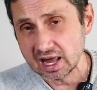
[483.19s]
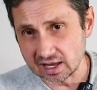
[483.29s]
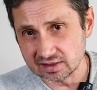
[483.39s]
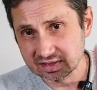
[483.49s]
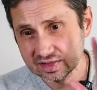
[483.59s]

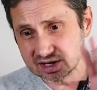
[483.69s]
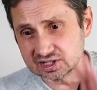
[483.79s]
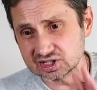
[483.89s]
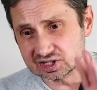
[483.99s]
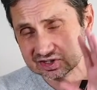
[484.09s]
And
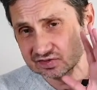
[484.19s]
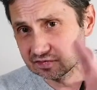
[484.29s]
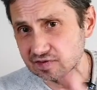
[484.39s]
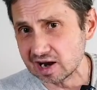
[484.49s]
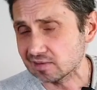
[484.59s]
this is
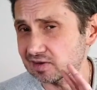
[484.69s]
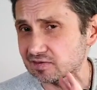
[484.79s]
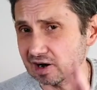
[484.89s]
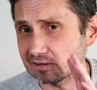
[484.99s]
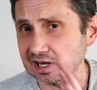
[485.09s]
very,
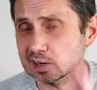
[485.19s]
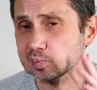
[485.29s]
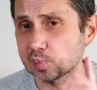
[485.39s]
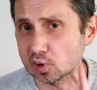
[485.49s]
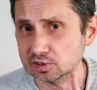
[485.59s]
very
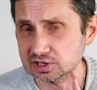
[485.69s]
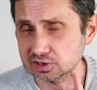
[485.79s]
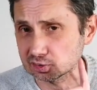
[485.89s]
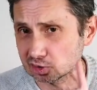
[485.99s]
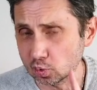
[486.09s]

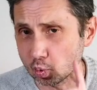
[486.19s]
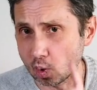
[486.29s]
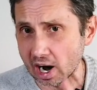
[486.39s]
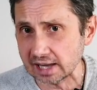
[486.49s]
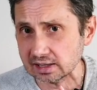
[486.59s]
important. You know
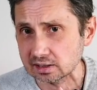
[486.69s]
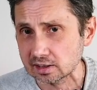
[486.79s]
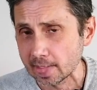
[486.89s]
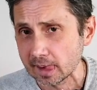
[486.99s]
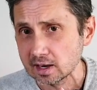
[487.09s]
why?
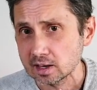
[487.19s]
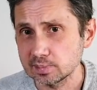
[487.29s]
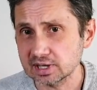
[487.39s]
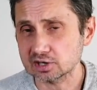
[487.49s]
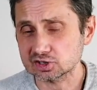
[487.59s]

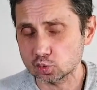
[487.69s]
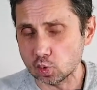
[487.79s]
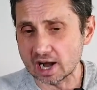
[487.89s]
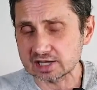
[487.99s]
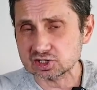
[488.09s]
Because
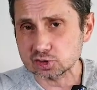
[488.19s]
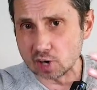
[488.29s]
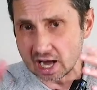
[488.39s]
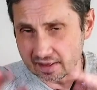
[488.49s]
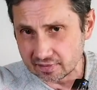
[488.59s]
once
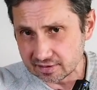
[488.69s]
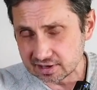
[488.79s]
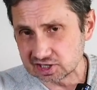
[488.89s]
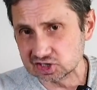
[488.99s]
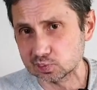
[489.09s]
you
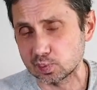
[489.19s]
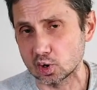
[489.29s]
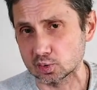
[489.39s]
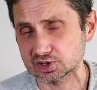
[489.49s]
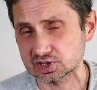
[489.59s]

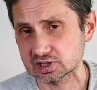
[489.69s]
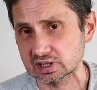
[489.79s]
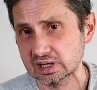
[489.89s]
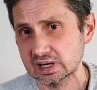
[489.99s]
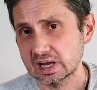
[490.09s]

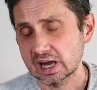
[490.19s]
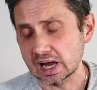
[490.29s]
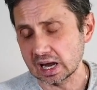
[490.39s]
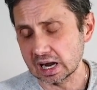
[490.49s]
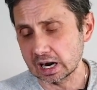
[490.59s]
underexposed
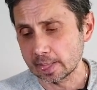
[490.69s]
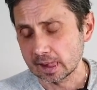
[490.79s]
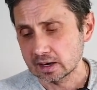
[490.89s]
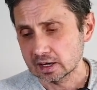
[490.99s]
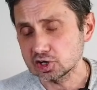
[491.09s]

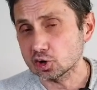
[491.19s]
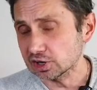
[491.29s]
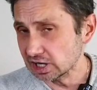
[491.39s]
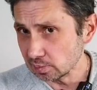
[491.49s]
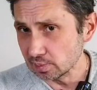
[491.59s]

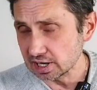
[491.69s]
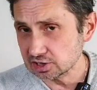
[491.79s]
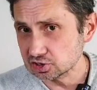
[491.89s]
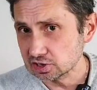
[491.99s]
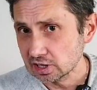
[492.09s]
your
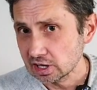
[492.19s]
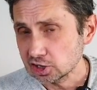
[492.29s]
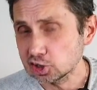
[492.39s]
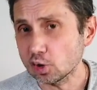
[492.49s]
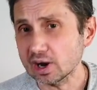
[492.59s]
image,
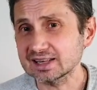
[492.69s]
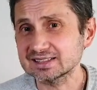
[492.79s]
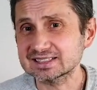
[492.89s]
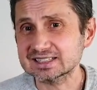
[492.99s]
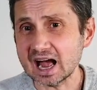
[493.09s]
your
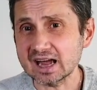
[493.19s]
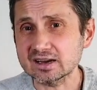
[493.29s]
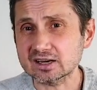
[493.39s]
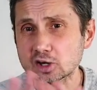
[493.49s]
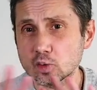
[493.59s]

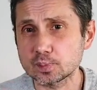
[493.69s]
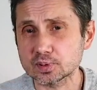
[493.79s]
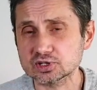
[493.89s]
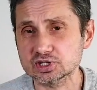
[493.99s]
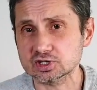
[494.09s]
entire
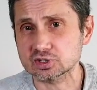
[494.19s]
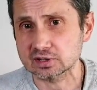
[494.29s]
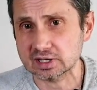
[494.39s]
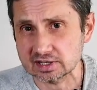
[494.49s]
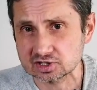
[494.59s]

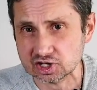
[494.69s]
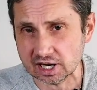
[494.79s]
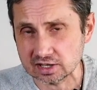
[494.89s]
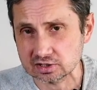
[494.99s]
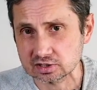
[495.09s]
composition can
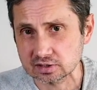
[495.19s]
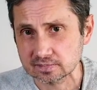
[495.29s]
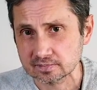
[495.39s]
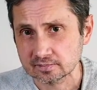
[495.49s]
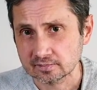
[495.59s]
change.